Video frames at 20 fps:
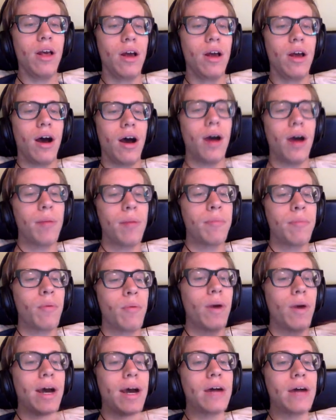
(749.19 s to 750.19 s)

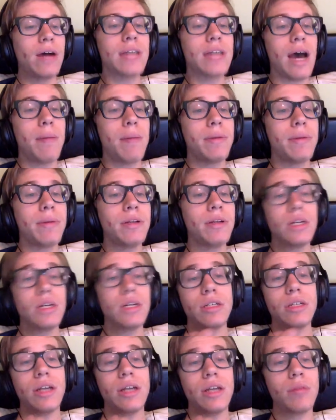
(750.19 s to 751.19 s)
What else happened
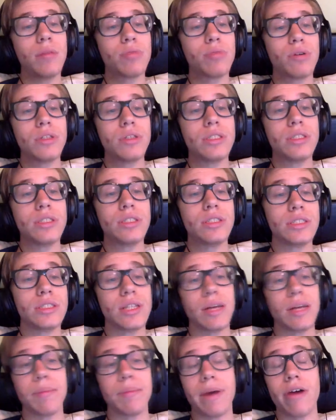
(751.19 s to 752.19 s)
in April is
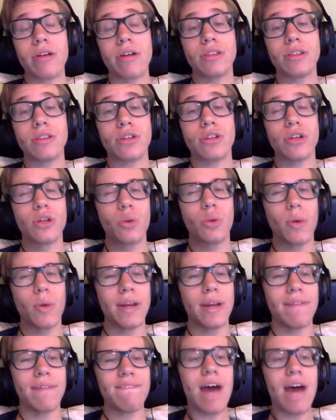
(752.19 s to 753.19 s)
Disneyland Paris turned
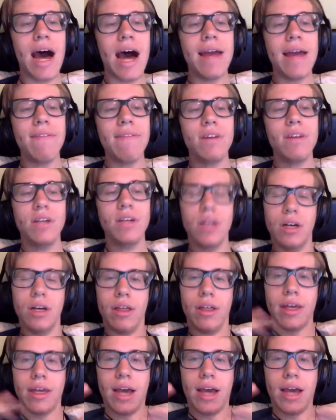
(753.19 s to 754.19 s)
25.
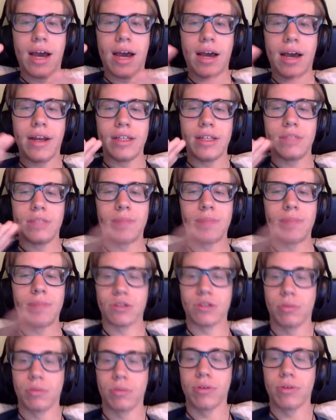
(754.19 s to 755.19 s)
They had a
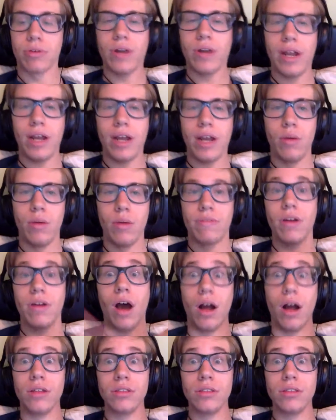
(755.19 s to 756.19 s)
special parade with
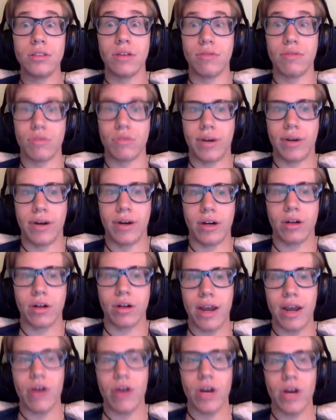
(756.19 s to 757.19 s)
tons of rare
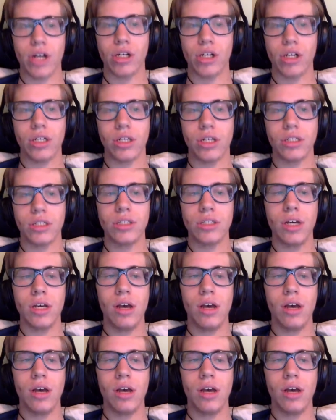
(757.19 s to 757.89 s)
characters.